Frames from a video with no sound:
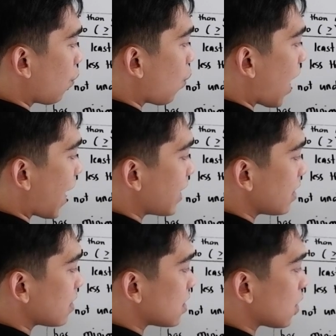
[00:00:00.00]

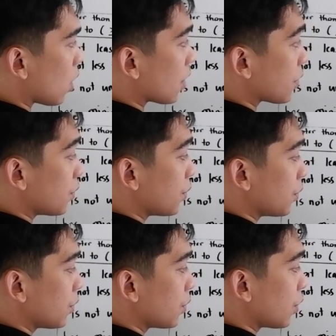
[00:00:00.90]
y is equal
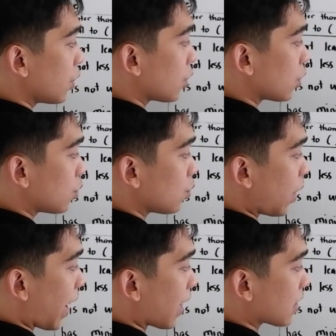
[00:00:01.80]
to
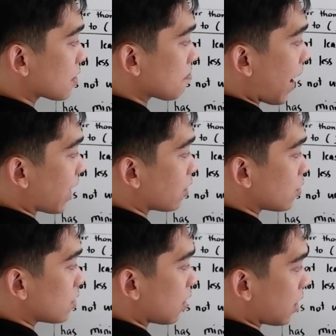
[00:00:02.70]
2x
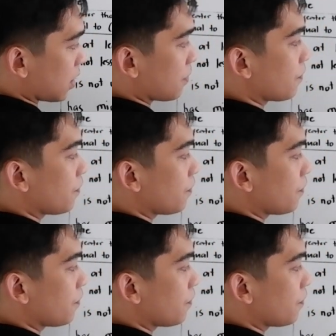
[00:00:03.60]
minus 3.